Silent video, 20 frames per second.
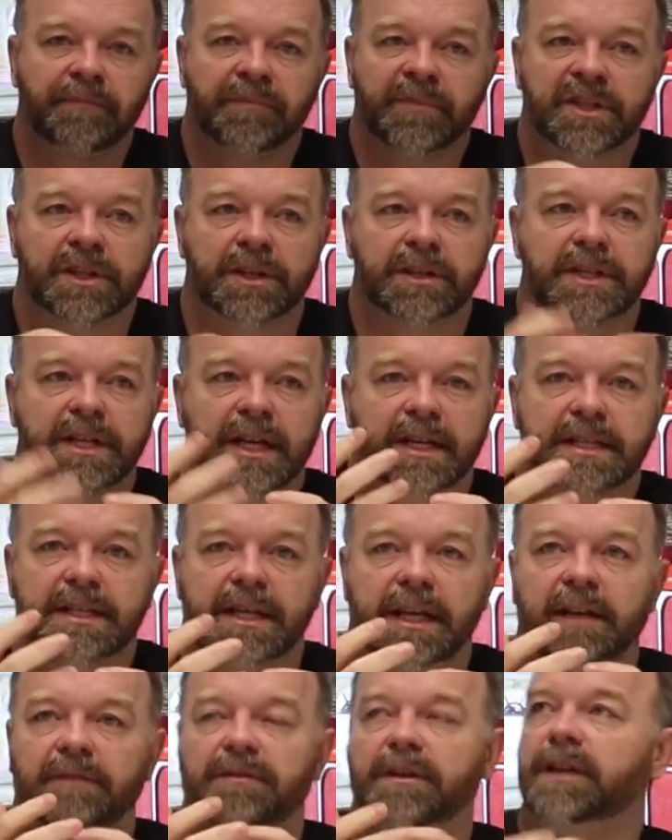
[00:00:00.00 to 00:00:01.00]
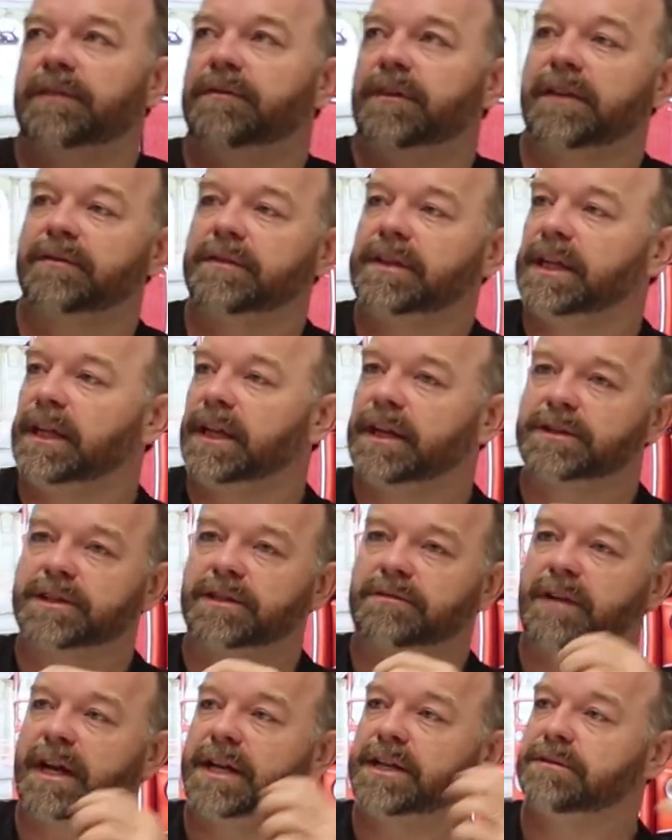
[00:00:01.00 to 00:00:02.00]
So just even if everything else
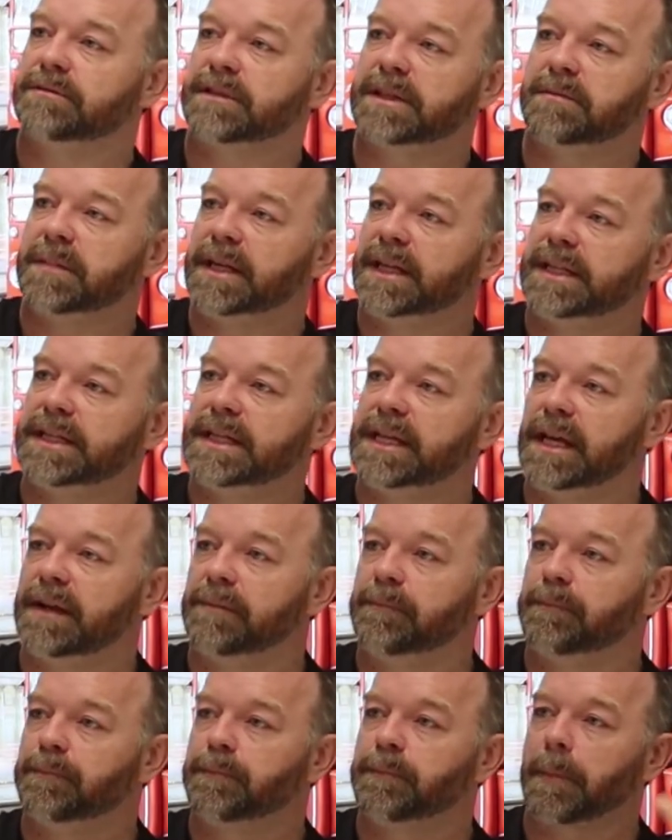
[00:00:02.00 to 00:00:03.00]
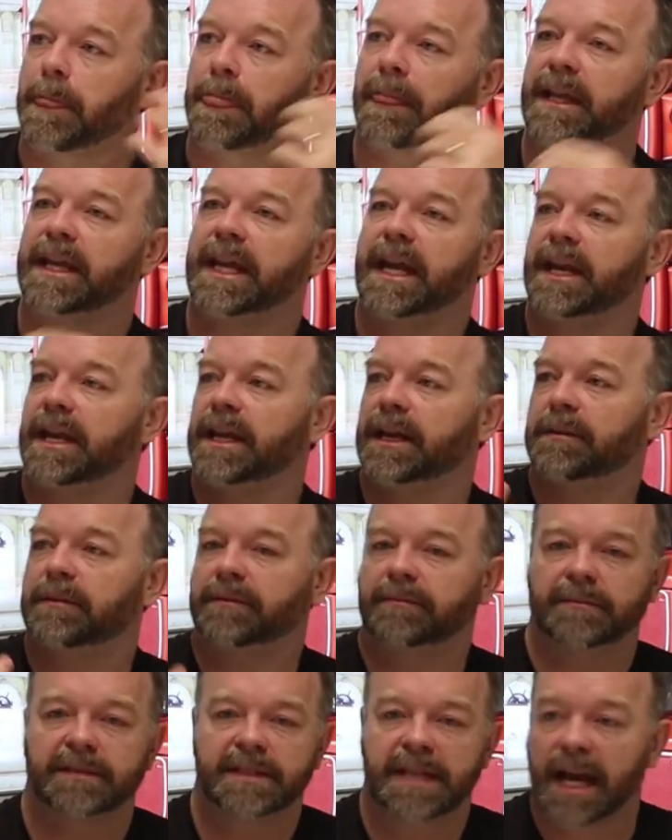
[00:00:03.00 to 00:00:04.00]
around you is a bit dim, getting a
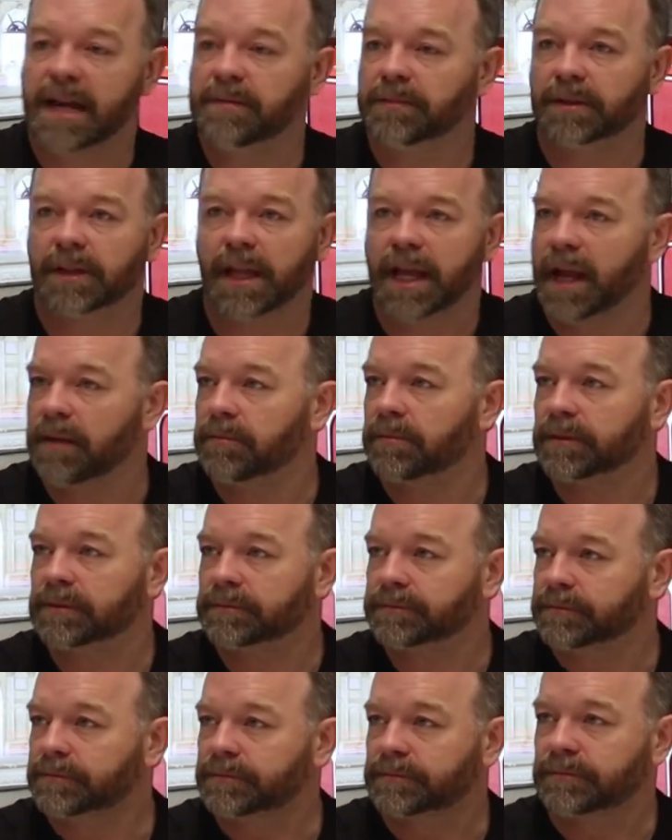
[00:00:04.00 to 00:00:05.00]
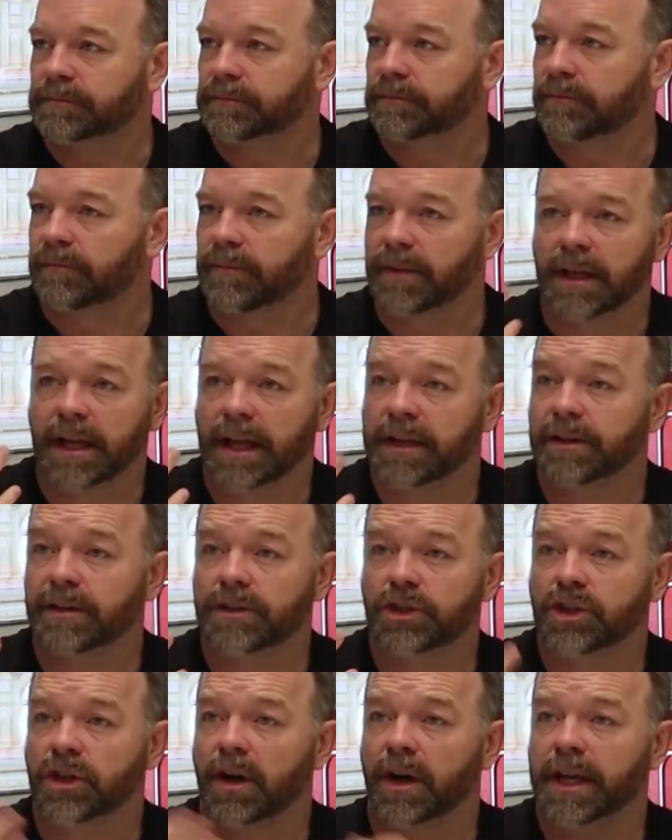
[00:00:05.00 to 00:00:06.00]
table lamp and
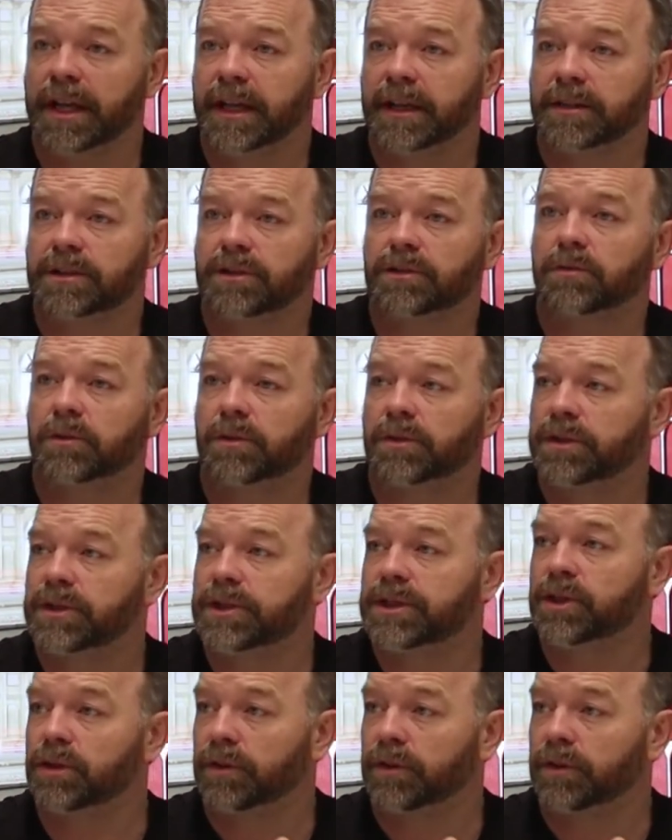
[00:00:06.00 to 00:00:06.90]
shining it towards